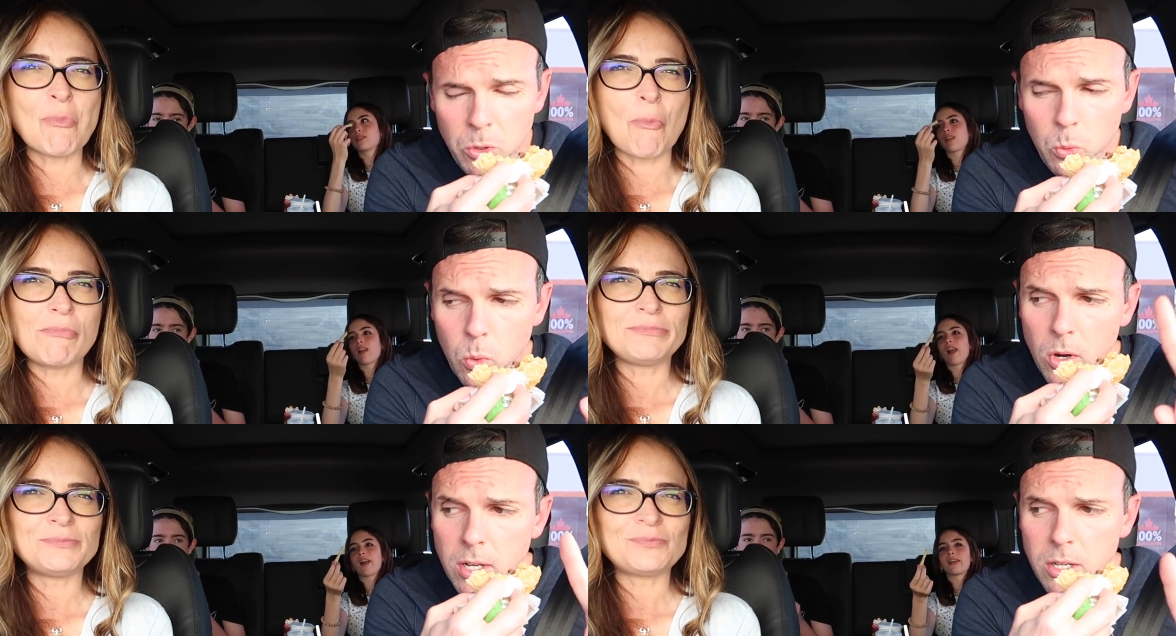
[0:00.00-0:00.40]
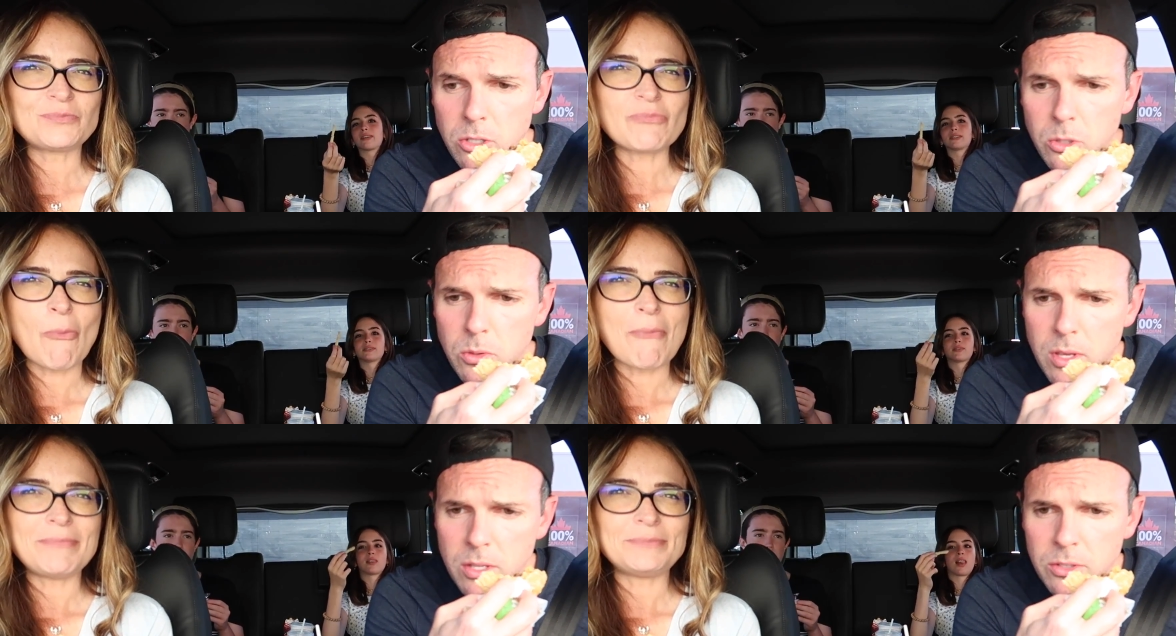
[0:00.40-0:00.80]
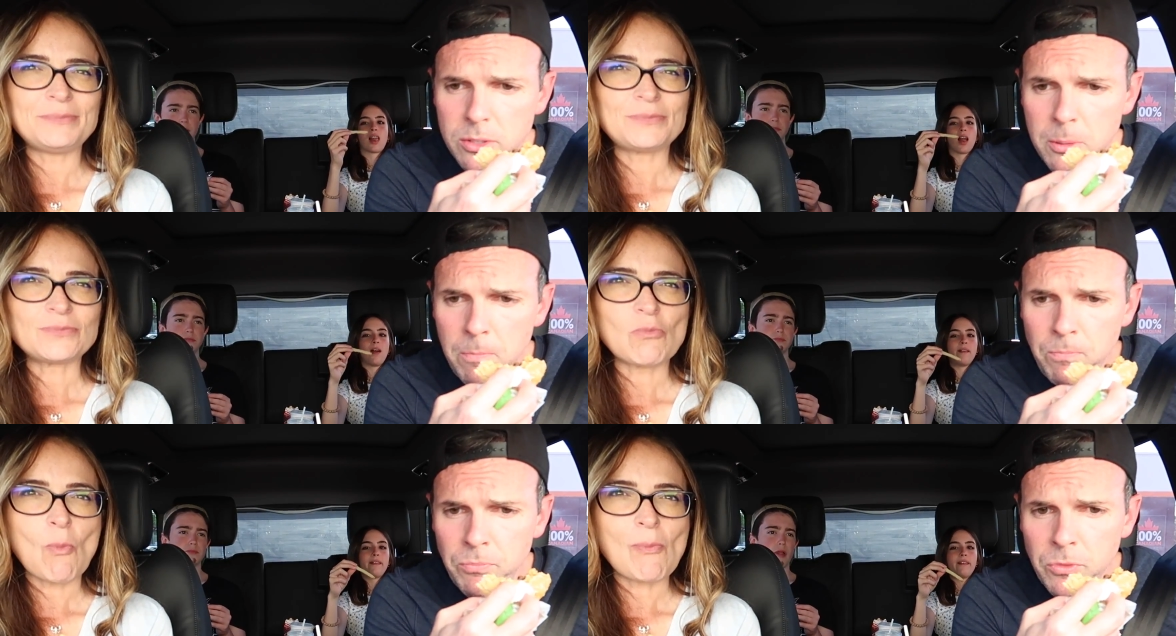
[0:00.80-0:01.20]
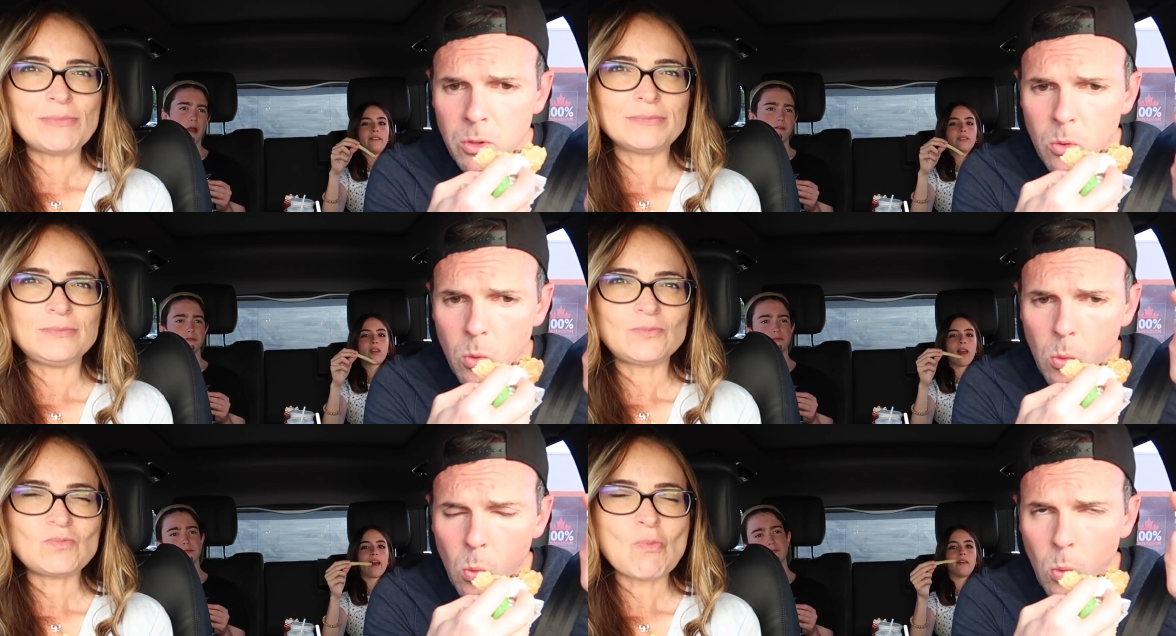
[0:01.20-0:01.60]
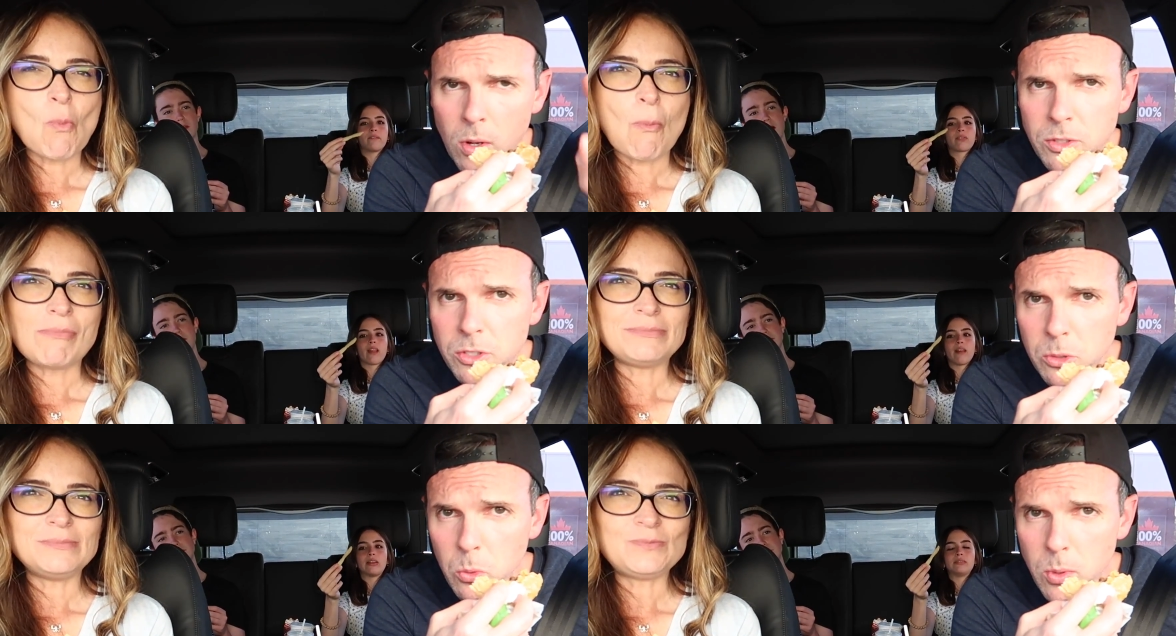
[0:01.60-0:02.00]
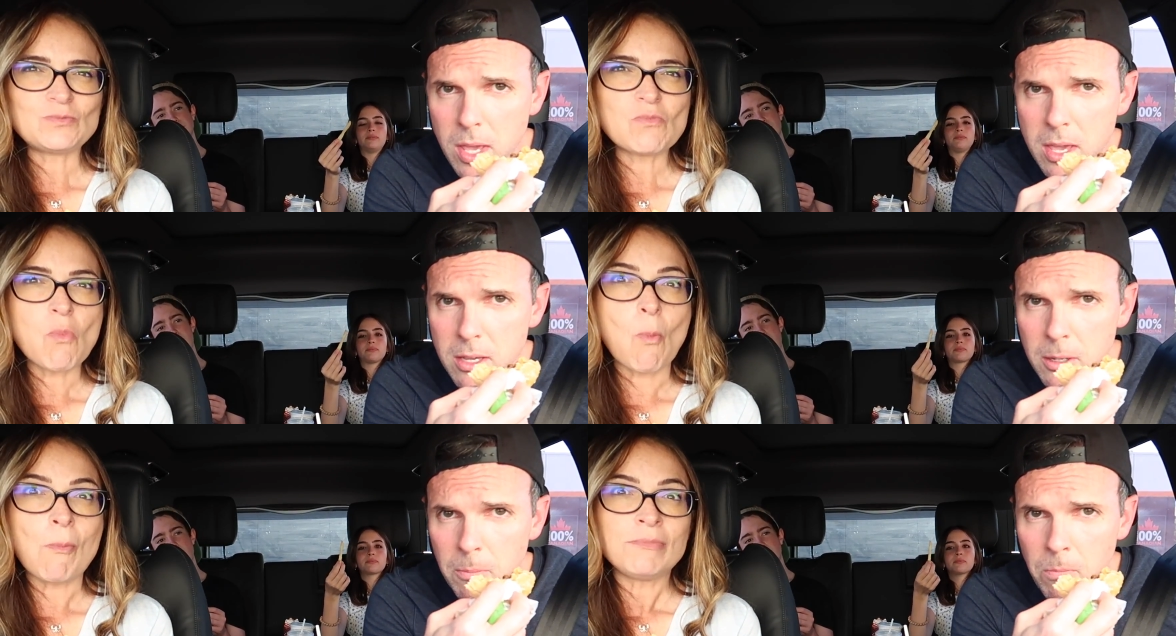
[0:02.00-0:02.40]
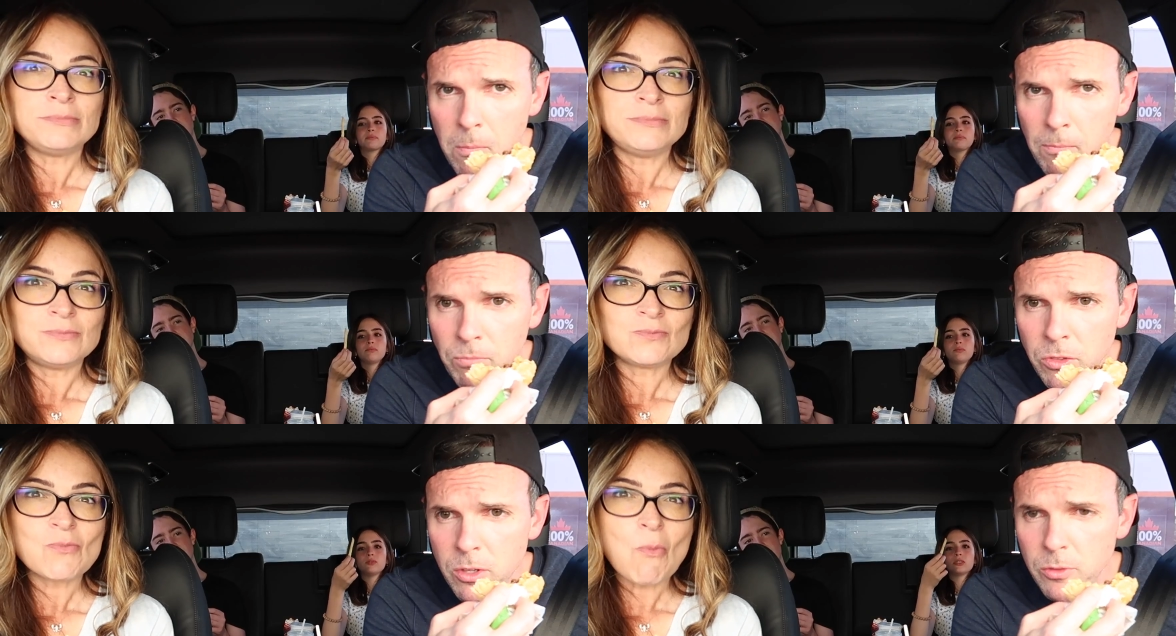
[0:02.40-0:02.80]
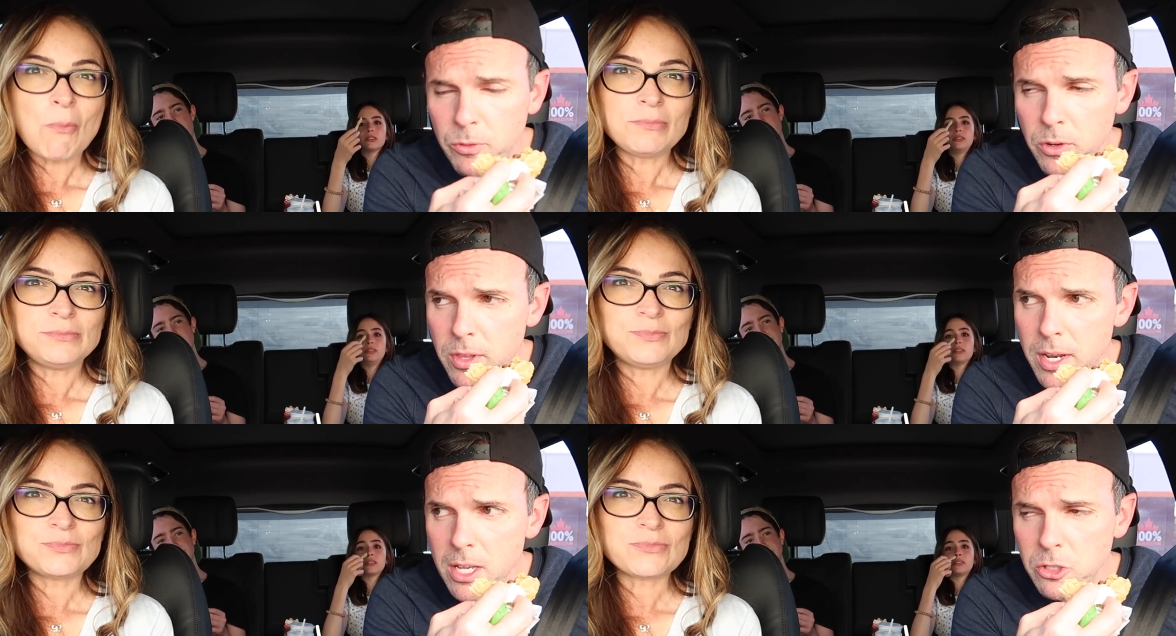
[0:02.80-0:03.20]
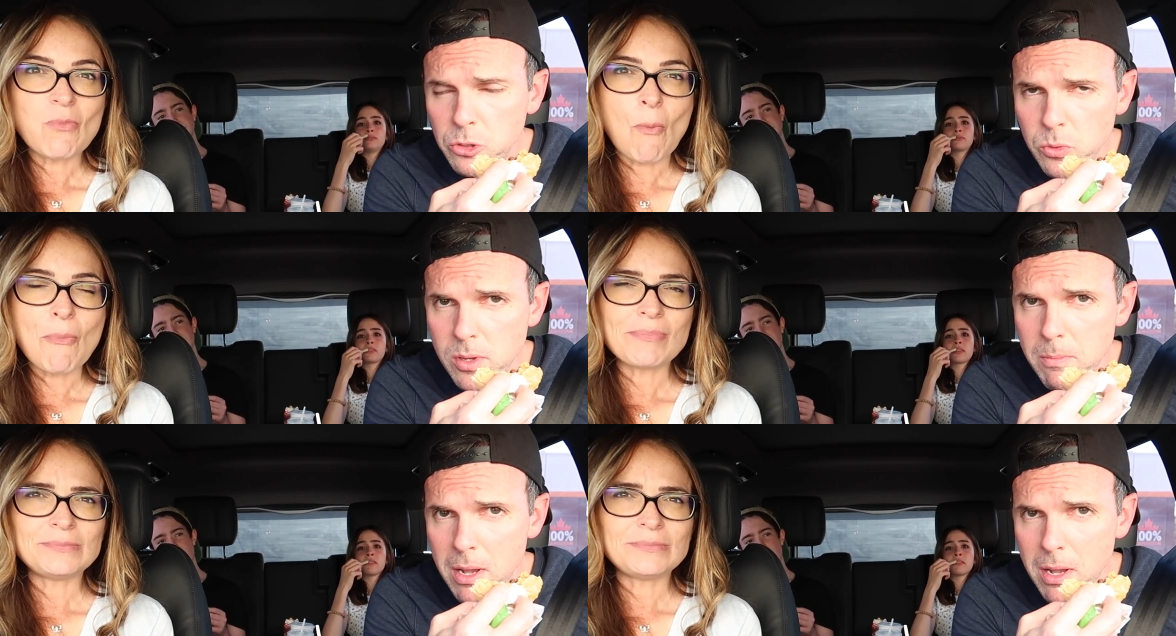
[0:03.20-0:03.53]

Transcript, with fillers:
Speaker 1: we're gonna do this once a week for the next 3